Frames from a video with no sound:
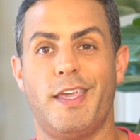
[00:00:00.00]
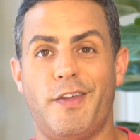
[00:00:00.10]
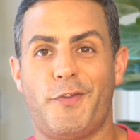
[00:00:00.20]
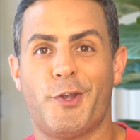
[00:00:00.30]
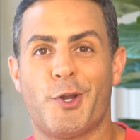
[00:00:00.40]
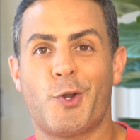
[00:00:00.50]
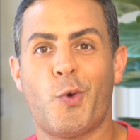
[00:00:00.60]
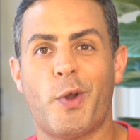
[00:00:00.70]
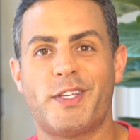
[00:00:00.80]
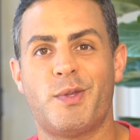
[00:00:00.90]
If you're
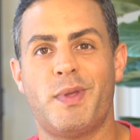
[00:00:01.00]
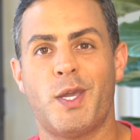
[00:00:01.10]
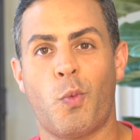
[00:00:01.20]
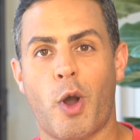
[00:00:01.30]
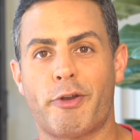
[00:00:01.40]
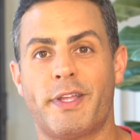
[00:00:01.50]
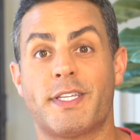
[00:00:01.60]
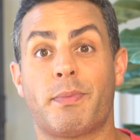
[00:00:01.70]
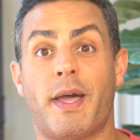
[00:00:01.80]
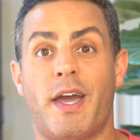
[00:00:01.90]
going to be watering
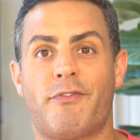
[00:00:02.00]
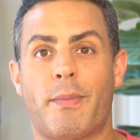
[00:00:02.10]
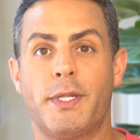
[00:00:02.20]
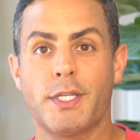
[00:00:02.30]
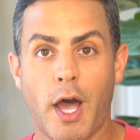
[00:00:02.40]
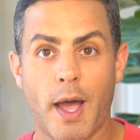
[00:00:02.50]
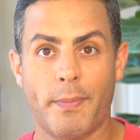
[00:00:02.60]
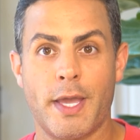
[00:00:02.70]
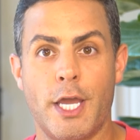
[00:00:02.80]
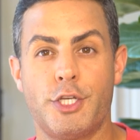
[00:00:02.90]
this plant from the
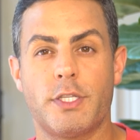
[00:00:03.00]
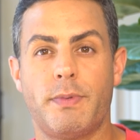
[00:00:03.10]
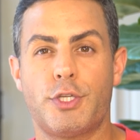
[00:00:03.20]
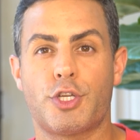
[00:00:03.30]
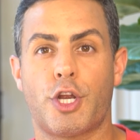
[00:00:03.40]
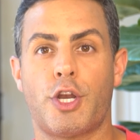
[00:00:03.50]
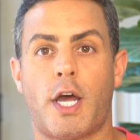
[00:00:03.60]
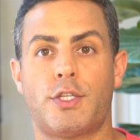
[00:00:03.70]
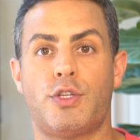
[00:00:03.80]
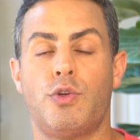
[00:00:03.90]
top, just be sure
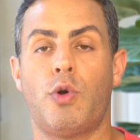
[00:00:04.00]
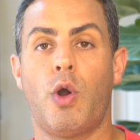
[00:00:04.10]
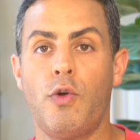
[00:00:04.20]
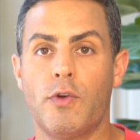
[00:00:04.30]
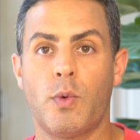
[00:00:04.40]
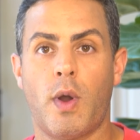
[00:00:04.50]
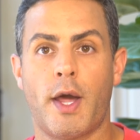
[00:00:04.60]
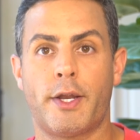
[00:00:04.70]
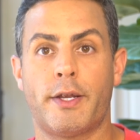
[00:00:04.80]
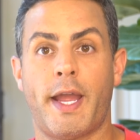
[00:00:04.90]
not to
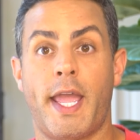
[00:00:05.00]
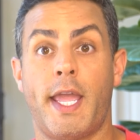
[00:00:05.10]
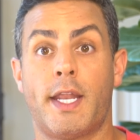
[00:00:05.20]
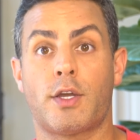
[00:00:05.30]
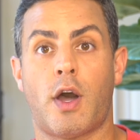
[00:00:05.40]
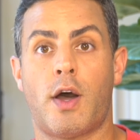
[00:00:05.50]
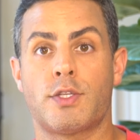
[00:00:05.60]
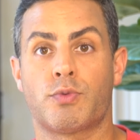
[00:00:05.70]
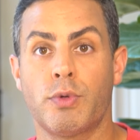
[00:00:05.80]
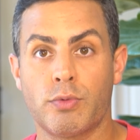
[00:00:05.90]
overwater and
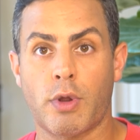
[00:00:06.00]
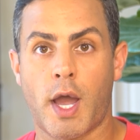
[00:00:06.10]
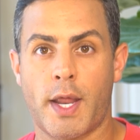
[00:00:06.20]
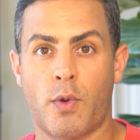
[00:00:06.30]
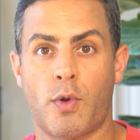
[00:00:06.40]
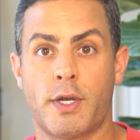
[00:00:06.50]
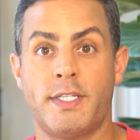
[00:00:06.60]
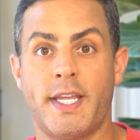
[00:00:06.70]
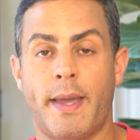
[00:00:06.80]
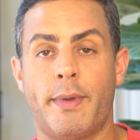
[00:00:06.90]
cause root rot or
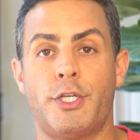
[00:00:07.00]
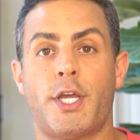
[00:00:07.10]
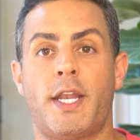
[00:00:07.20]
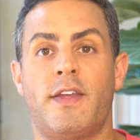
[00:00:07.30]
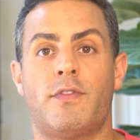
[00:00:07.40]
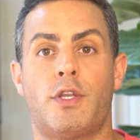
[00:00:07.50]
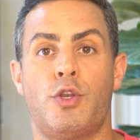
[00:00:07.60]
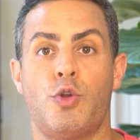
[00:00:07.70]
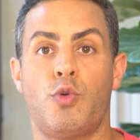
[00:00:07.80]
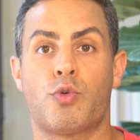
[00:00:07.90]
damage any of the
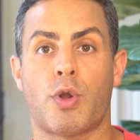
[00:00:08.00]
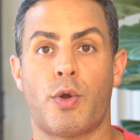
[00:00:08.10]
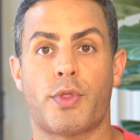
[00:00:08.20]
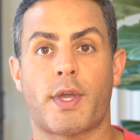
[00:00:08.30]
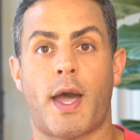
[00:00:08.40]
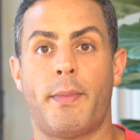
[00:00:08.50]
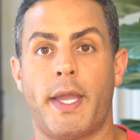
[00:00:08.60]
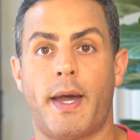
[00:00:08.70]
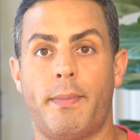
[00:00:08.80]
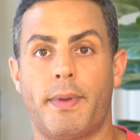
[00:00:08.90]
new growth coming
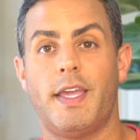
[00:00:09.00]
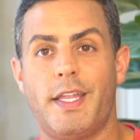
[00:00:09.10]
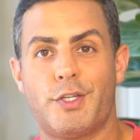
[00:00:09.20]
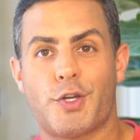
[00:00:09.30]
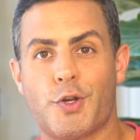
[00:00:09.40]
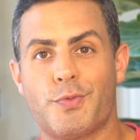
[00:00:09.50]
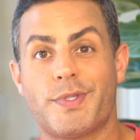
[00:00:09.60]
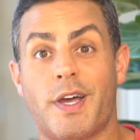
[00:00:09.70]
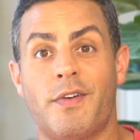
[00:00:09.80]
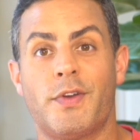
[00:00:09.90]
up. In terms
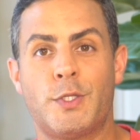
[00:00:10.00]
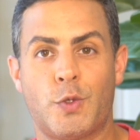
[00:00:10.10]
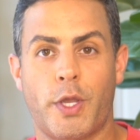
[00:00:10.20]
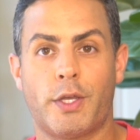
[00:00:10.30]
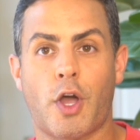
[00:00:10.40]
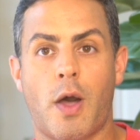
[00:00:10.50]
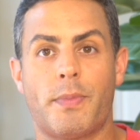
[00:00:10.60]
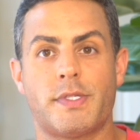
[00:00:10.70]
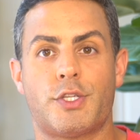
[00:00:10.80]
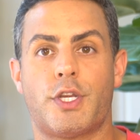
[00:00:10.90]
of soil
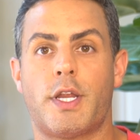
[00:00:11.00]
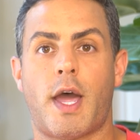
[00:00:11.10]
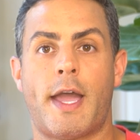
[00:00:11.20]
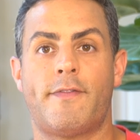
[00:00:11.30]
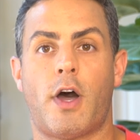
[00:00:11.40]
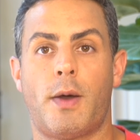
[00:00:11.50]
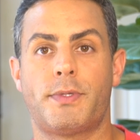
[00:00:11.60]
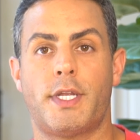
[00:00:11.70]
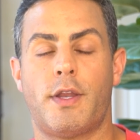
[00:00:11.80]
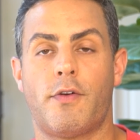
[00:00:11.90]
composition, I've
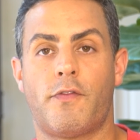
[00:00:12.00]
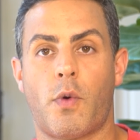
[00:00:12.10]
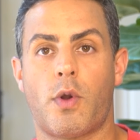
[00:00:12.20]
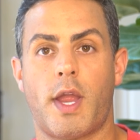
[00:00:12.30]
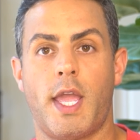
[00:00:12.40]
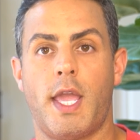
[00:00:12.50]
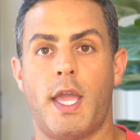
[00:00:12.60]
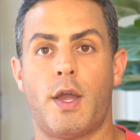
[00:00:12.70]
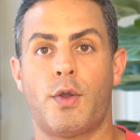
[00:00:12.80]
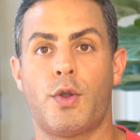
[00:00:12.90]
opted for
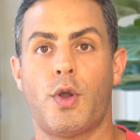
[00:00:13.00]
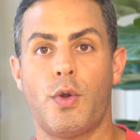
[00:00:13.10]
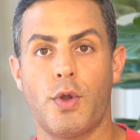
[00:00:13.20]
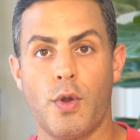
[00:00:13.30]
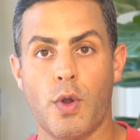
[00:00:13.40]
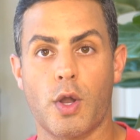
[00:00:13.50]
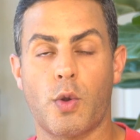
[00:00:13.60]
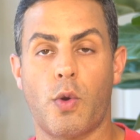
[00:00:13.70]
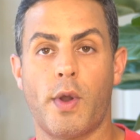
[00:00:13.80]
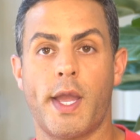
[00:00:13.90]
a cocoa
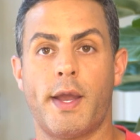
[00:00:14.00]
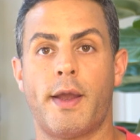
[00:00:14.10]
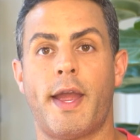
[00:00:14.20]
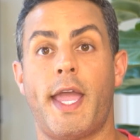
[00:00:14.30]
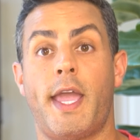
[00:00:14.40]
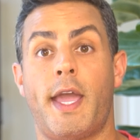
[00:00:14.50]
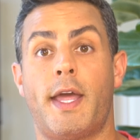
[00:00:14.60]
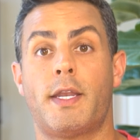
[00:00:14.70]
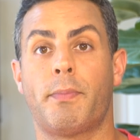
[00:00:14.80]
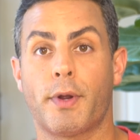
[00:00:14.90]
coir
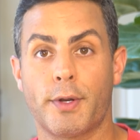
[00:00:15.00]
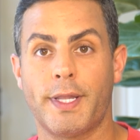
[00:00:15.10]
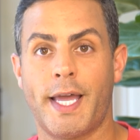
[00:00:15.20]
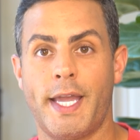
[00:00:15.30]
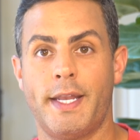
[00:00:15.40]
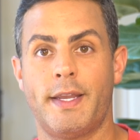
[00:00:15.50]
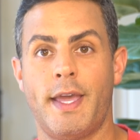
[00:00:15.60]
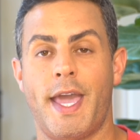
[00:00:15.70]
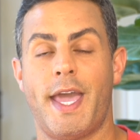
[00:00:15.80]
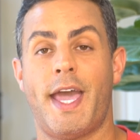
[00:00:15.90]
and perlite
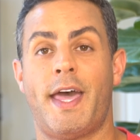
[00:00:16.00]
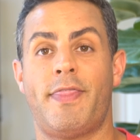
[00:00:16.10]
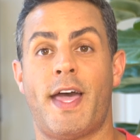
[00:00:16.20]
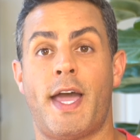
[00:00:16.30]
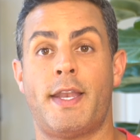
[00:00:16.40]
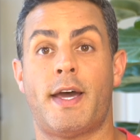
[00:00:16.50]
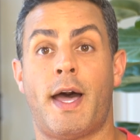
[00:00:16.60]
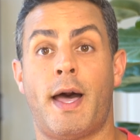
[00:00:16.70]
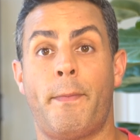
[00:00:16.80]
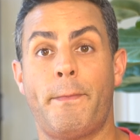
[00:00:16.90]
and then
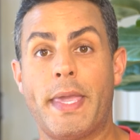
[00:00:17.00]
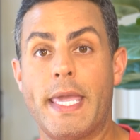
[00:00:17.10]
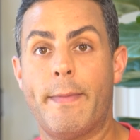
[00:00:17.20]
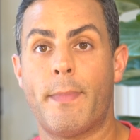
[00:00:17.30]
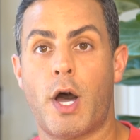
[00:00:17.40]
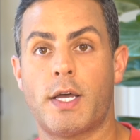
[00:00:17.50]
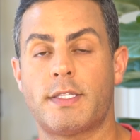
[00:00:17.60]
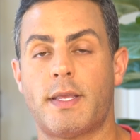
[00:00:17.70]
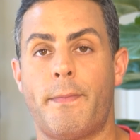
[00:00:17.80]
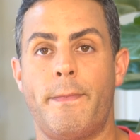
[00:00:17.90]
peat
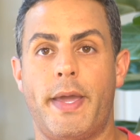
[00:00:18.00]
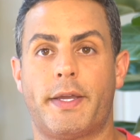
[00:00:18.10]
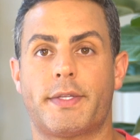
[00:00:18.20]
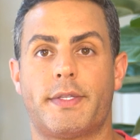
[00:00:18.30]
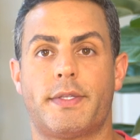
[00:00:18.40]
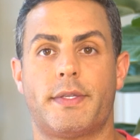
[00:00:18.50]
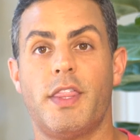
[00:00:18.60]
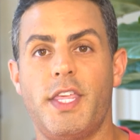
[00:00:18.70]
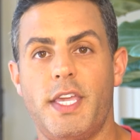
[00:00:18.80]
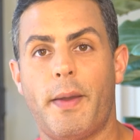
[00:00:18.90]
moss mix.
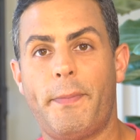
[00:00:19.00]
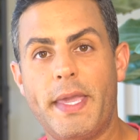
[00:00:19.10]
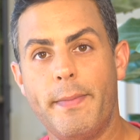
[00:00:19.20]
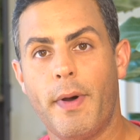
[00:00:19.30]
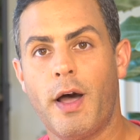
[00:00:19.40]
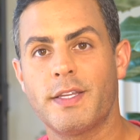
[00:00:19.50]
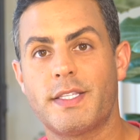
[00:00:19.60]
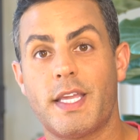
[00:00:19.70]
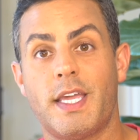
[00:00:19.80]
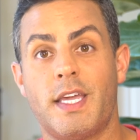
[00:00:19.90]
The peat
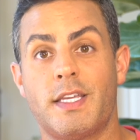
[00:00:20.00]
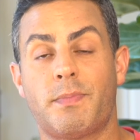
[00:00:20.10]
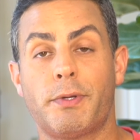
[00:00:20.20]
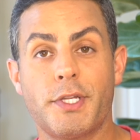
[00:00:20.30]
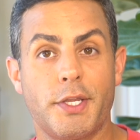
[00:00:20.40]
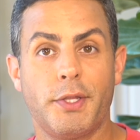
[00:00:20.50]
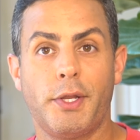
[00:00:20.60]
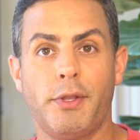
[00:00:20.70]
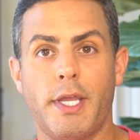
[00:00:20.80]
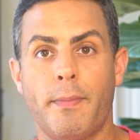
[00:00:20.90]
moss is
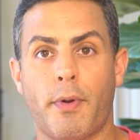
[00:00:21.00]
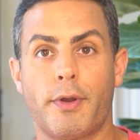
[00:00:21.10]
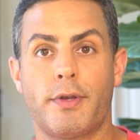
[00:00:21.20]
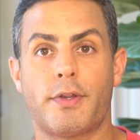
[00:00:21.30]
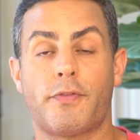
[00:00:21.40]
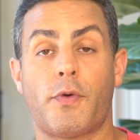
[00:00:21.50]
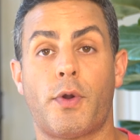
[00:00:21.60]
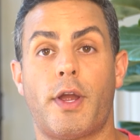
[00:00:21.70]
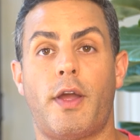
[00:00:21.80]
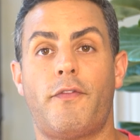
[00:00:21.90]
particularly important
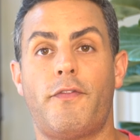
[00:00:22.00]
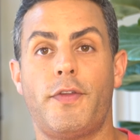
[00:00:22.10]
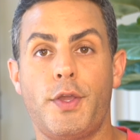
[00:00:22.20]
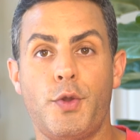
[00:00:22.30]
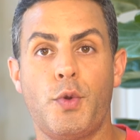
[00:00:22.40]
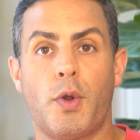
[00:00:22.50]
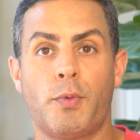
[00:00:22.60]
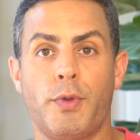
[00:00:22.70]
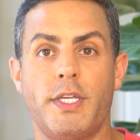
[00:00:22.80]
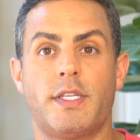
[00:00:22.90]
for a few
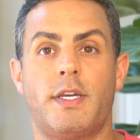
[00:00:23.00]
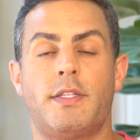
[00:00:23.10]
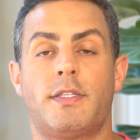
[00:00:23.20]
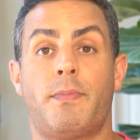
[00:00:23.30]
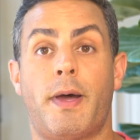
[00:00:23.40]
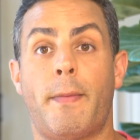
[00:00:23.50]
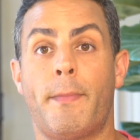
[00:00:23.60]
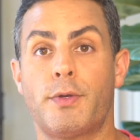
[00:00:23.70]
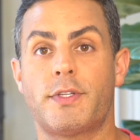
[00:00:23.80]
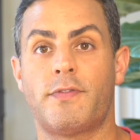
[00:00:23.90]
reasons, but
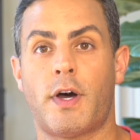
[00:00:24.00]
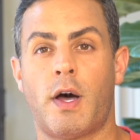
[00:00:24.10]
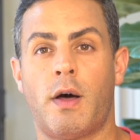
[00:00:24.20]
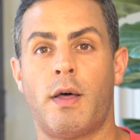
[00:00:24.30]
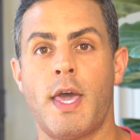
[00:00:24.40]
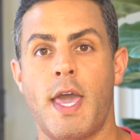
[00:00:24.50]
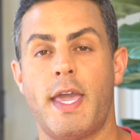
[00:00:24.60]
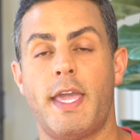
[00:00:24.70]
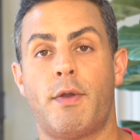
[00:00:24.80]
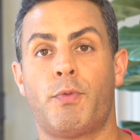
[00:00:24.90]
most of all,
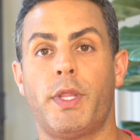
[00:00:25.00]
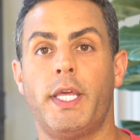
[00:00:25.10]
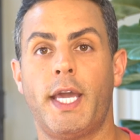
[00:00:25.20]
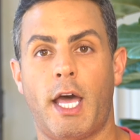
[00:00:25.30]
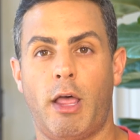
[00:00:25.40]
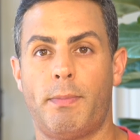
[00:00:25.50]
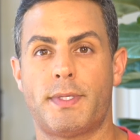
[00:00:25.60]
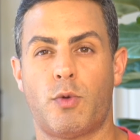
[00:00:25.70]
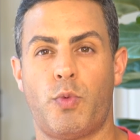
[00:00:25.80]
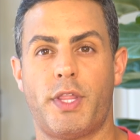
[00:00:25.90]
it really
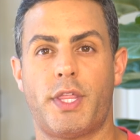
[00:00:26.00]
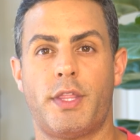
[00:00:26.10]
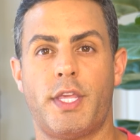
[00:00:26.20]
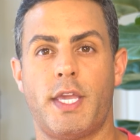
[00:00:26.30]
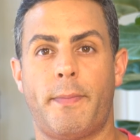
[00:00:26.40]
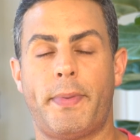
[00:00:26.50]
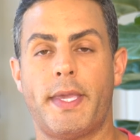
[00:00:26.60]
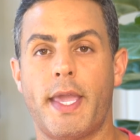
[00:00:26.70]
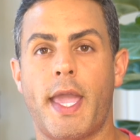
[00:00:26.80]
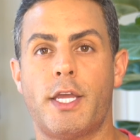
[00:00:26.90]
helps with the
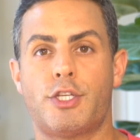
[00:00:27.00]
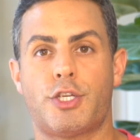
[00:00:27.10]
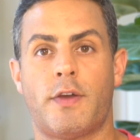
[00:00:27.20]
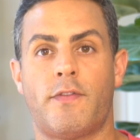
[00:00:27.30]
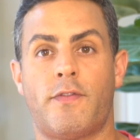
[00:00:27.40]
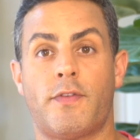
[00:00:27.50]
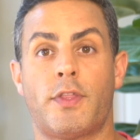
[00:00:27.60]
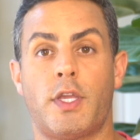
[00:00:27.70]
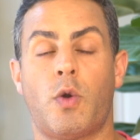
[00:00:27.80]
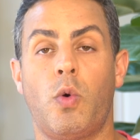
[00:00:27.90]
pH of
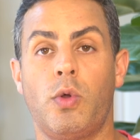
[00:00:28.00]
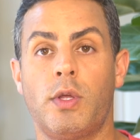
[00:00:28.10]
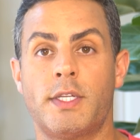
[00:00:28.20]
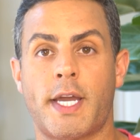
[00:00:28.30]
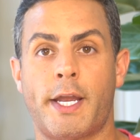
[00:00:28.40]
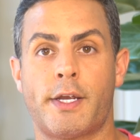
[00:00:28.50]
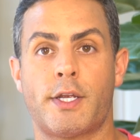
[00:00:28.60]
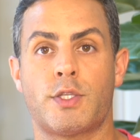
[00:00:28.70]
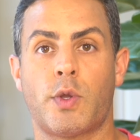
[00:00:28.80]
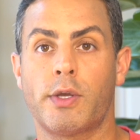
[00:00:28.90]
the whole
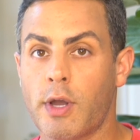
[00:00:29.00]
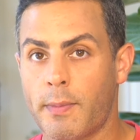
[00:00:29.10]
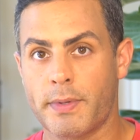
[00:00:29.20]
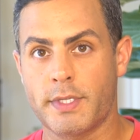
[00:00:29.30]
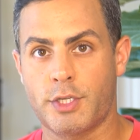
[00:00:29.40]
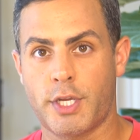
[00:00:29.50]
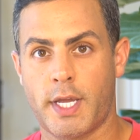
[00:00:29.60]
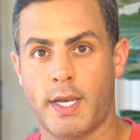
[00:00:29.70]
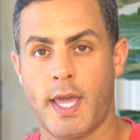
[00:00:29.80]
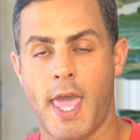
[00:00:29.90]
entire soil
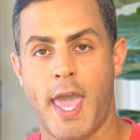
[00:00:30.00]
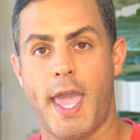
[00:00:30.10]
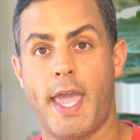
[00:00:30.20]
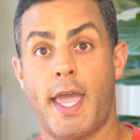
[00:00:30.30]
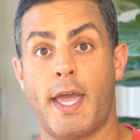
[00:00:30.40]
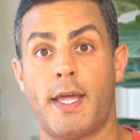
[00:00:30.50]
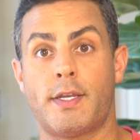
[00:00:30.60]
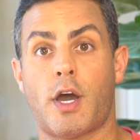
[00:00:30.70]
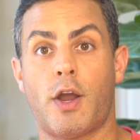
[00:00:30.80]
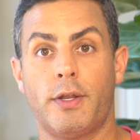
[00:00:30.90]
composition, and
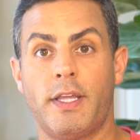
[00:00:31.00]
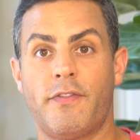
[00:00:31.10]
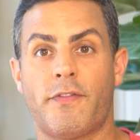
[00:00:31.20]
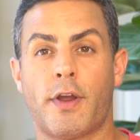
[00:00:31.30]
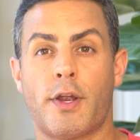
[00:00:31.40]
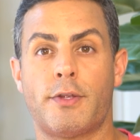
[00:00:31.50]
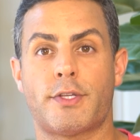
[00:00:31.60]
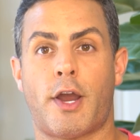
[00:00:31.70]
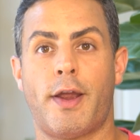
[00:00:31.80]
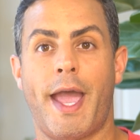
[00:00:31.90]
heartleaf ferns
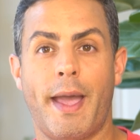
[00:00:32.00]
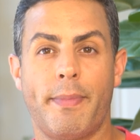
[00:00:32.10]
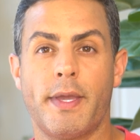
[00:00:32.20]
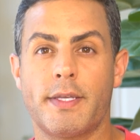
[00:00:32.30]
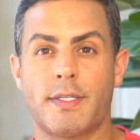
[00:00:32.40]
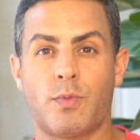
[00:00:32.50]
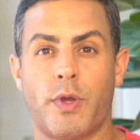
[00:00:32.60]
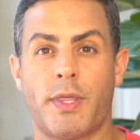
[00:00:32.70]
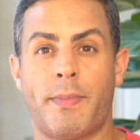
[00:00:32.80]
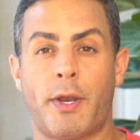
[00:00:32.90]
are happiest
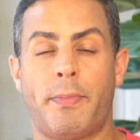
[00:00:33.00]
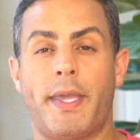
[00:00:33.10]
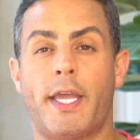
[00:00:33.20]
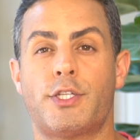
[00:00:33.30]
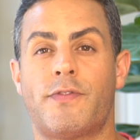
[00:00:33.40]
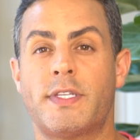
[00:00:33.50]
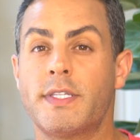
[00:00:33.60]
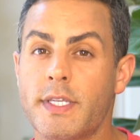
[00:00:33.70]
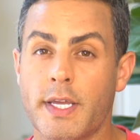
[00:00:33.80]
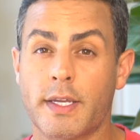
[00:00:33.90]
with about a pH of a
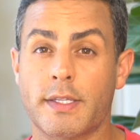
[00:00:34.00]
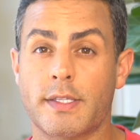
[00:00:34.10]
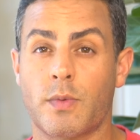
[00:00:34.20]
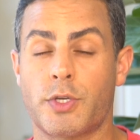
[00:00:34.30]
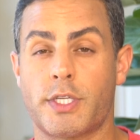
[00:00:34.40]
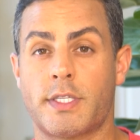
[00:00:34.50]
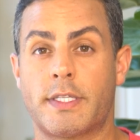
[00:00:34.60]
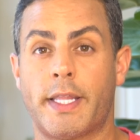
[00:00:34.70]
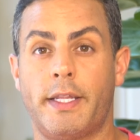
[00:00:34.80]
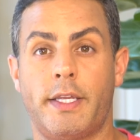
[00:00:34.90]
6, which is
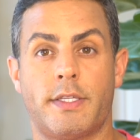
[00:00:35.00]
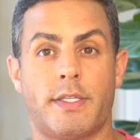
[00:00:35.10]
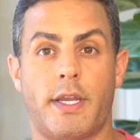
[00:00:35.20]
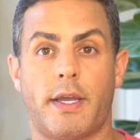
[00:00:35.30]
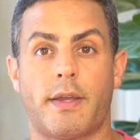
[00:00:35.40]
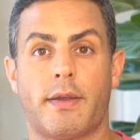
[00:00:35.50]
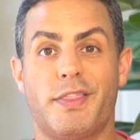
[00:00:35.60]
slightly acidic.